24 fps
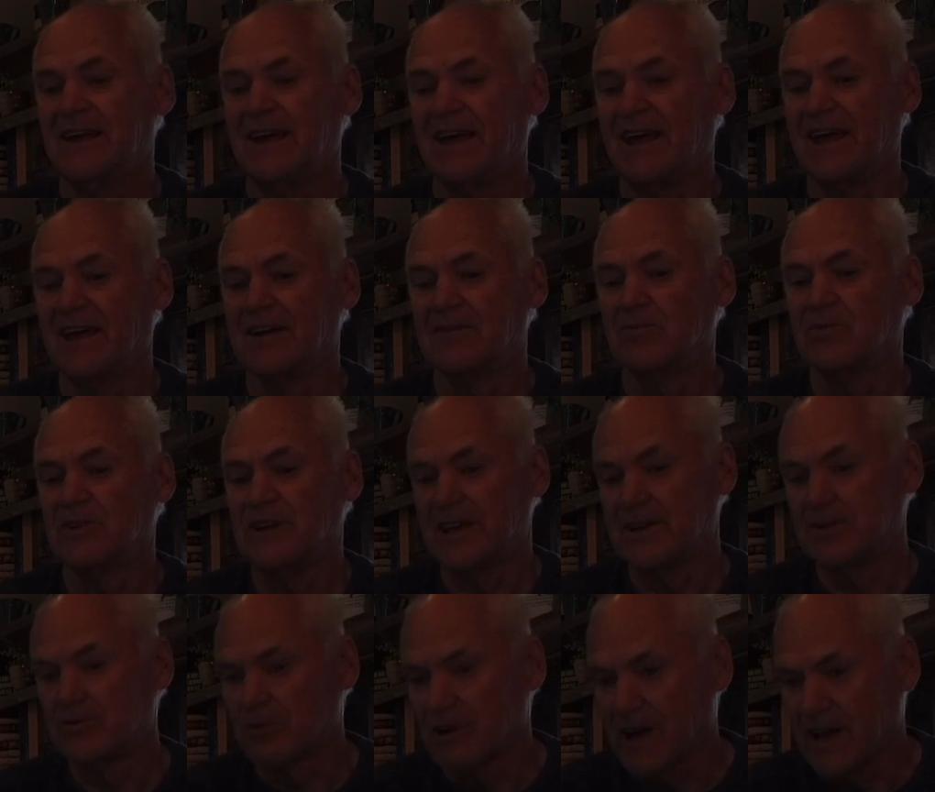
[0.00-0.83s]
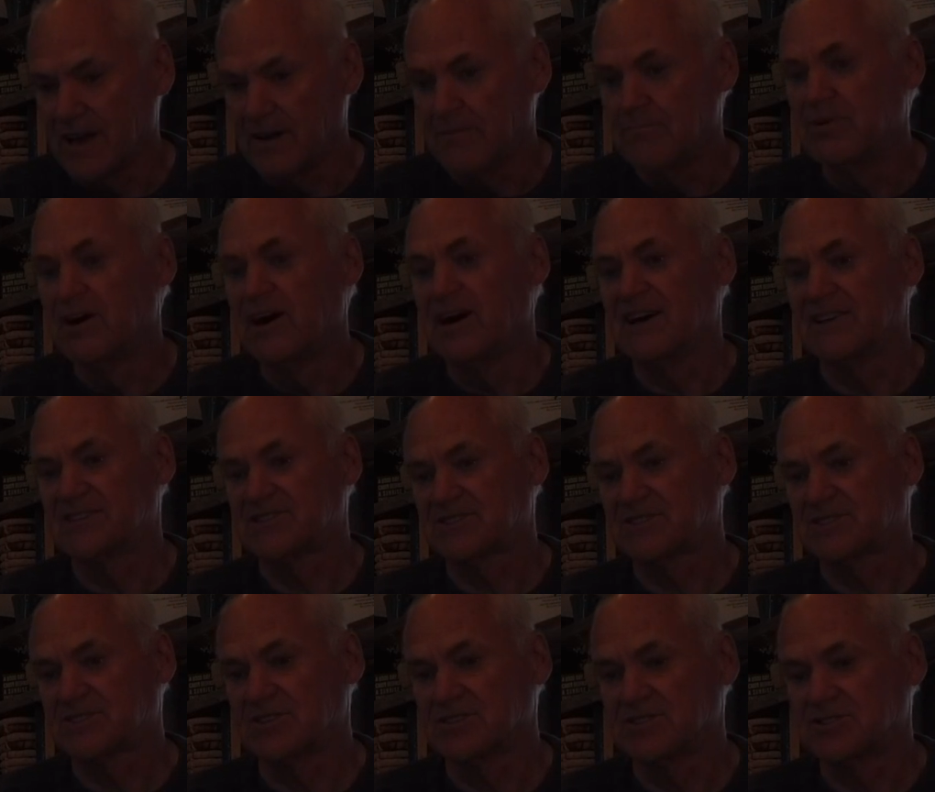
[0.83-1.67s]
And we had to ride a
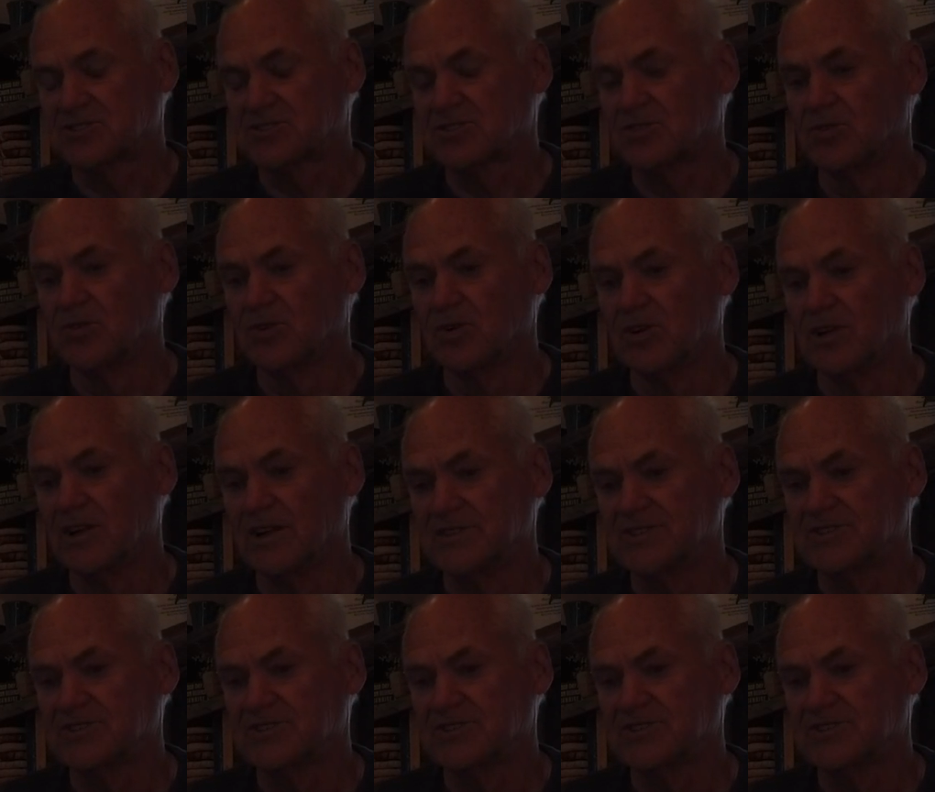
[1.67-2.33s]
bus to school.